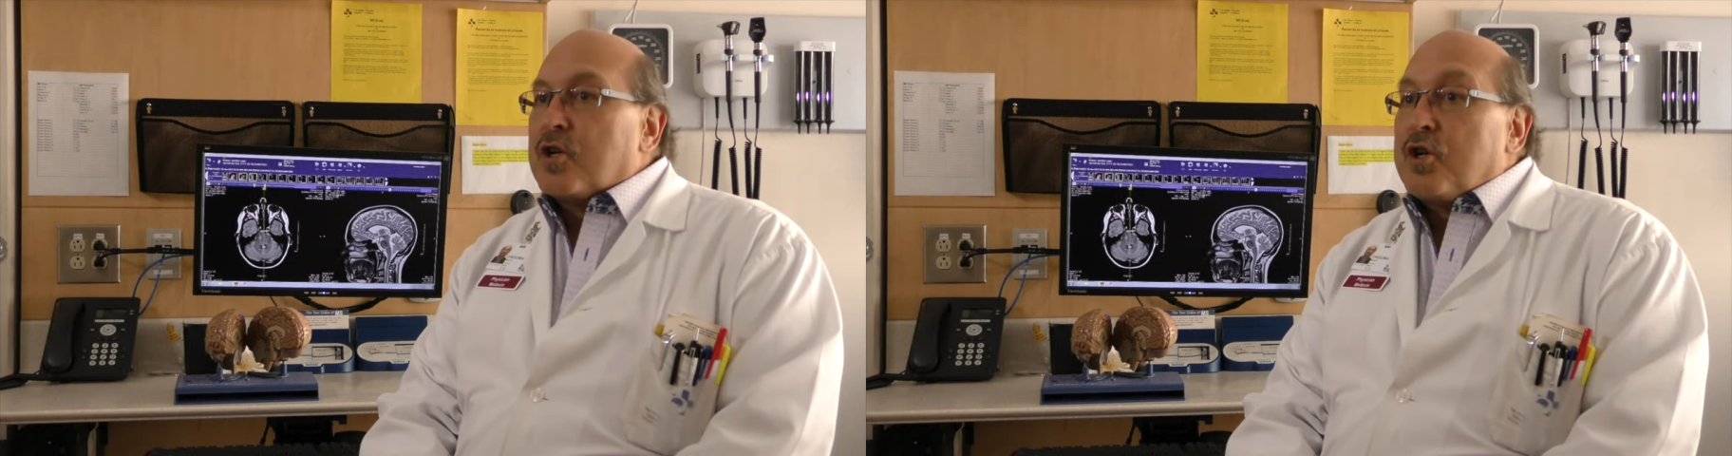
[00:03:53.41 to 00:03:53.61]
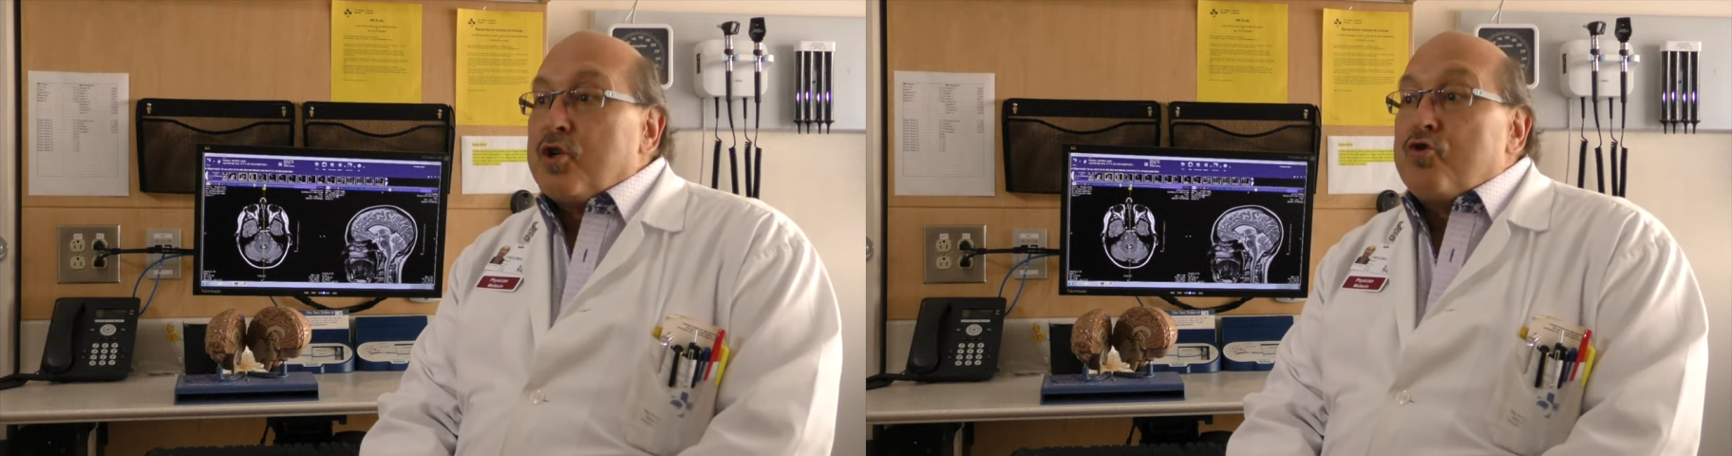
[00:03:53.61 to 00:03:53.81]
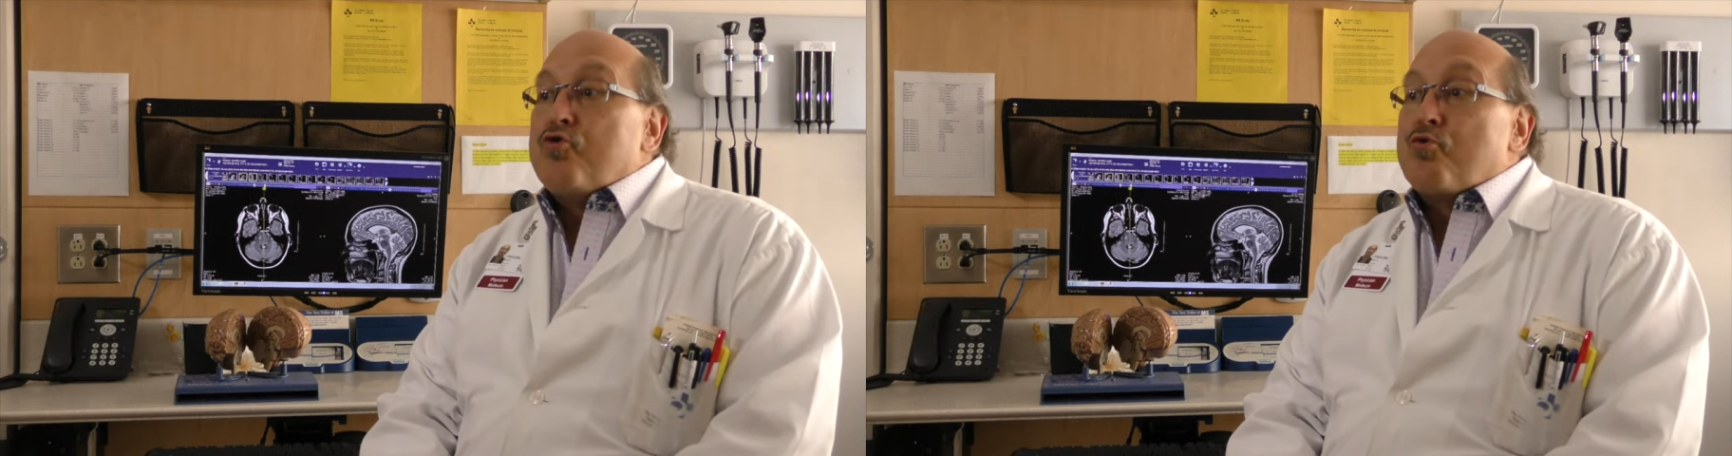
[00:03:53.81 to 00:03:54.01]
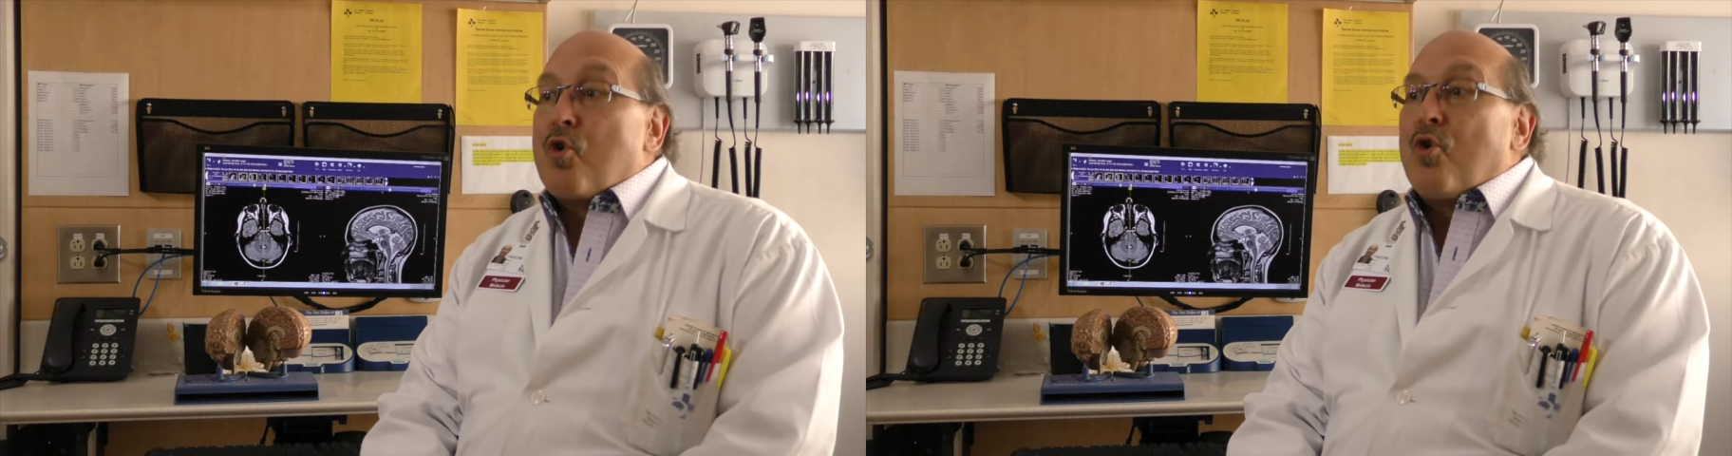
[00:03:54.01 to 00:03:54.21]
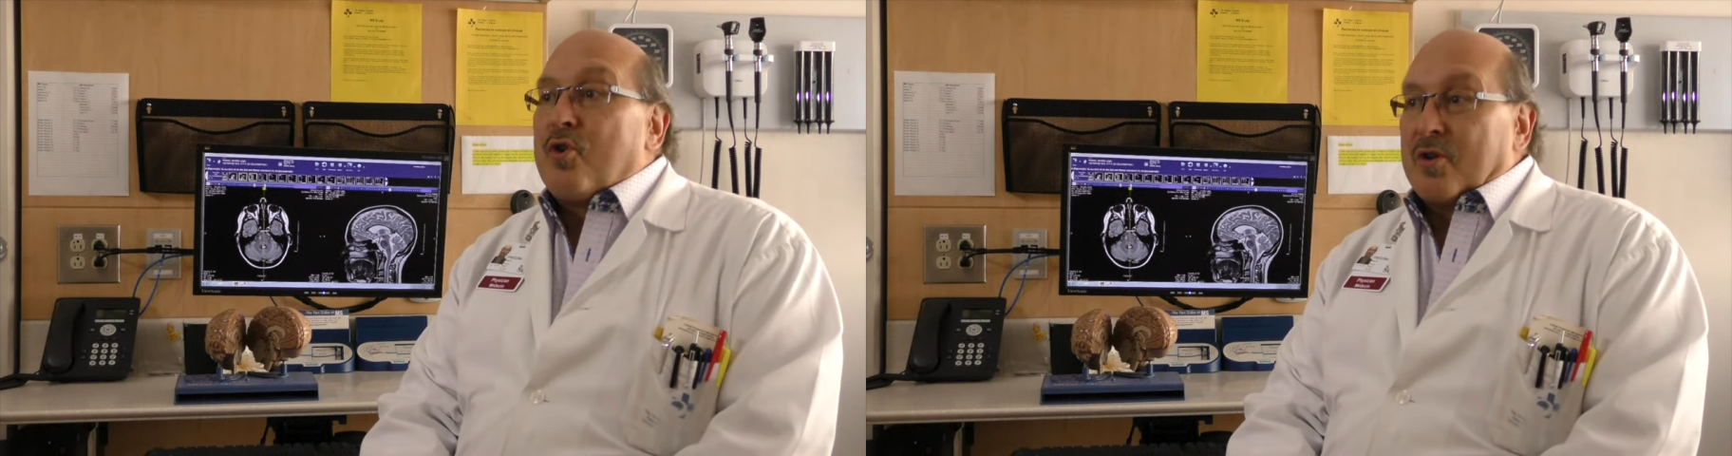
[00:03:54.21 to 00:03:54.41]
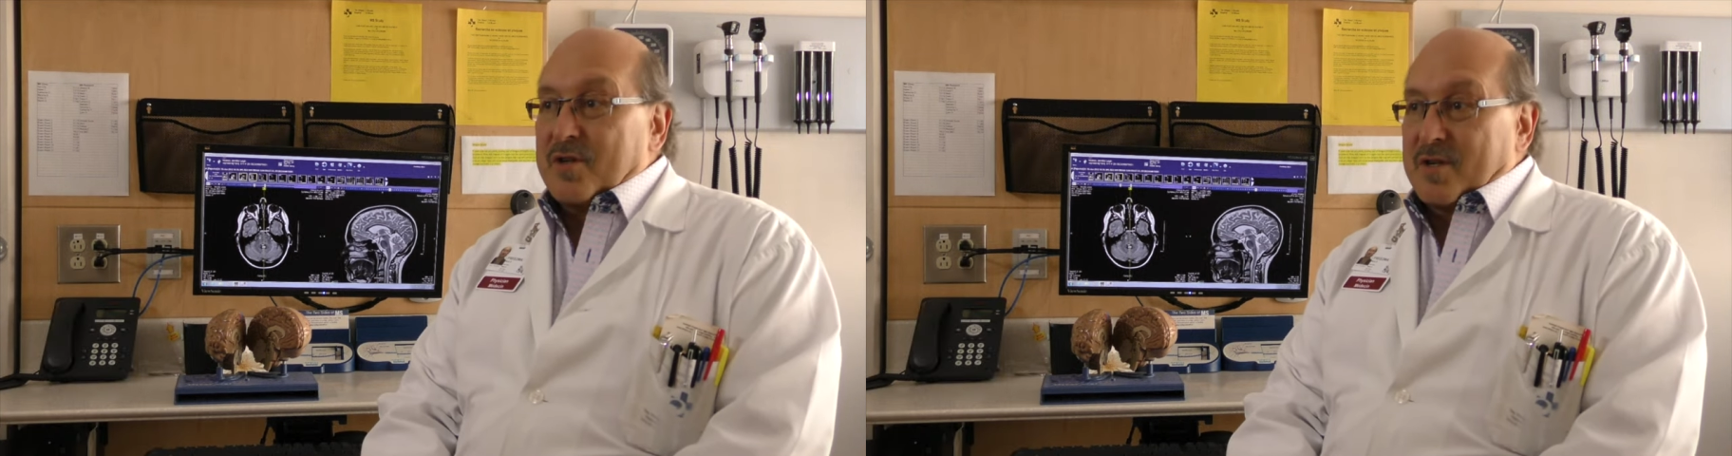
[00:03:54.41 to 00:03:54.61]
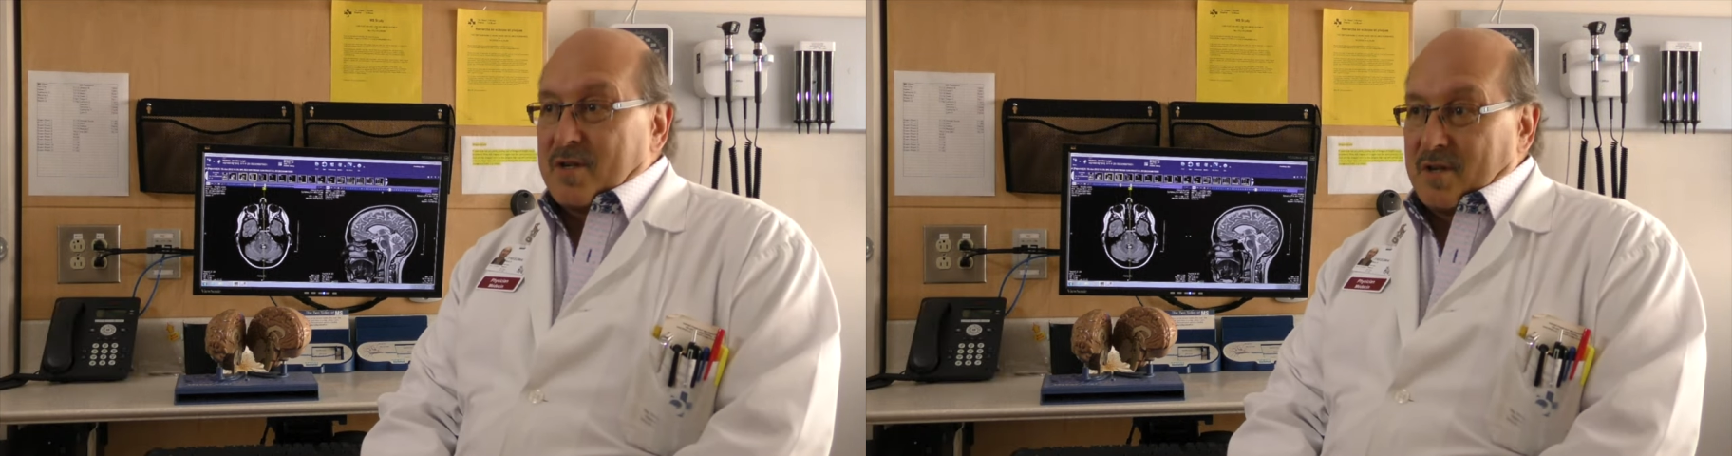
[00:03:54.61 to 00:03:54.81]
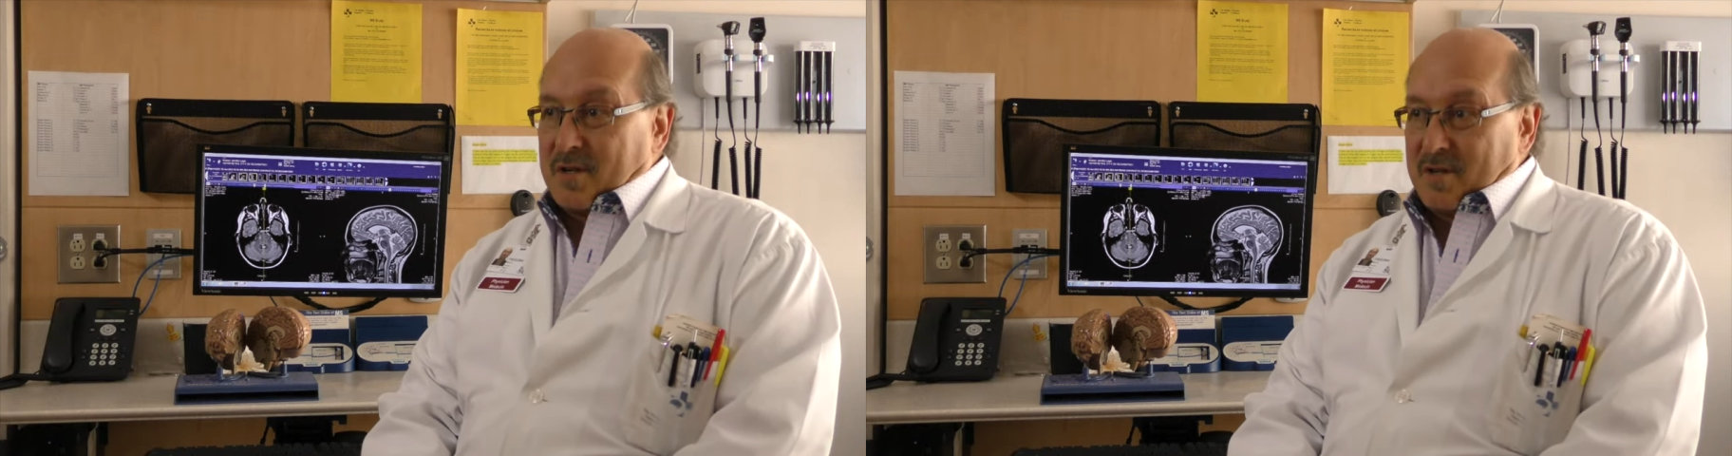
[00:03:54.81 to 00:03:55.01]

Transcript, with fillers: controls